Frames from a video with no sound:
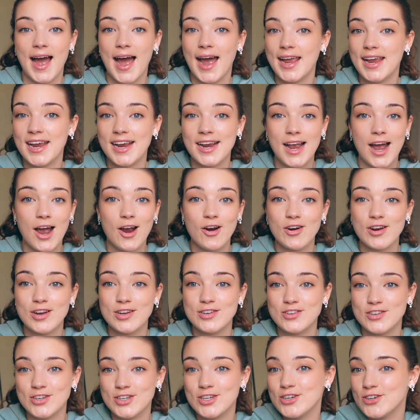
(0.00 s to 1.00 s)
I
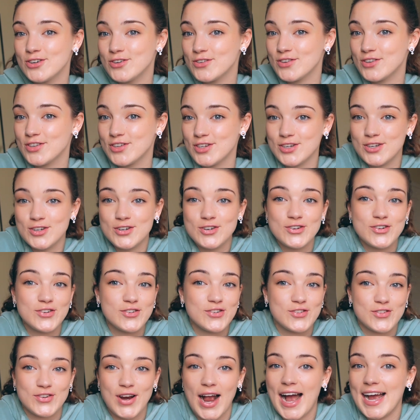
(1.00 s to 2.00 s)
encourage you
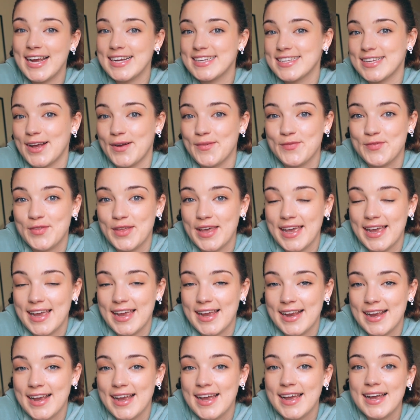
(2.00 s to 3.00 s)
to try
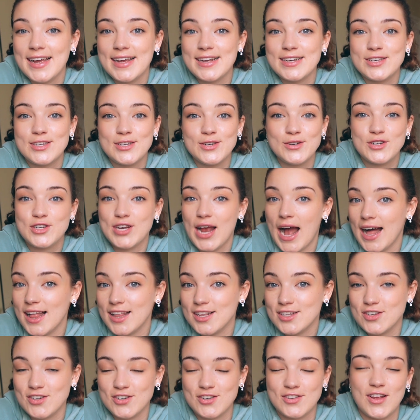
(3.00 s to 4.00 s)
something, to
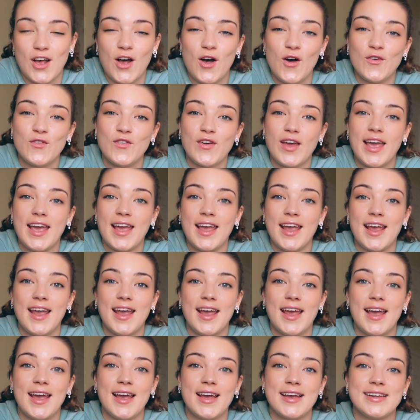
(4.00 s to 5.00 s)
challenge yourself,
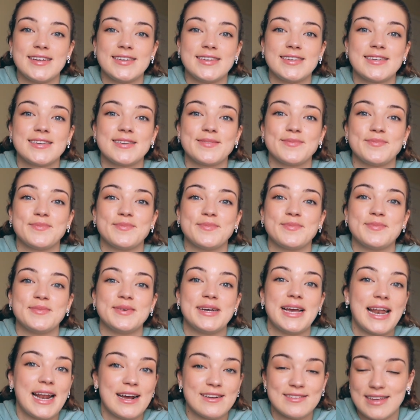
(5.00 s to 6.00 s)
and
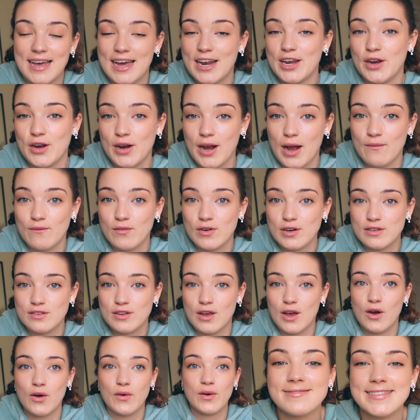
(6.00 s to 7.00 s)
get outside of your comfort
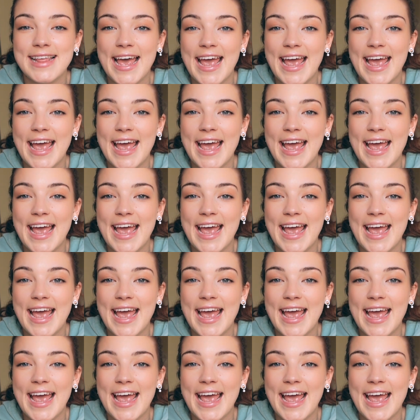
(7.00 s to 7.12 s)
zone.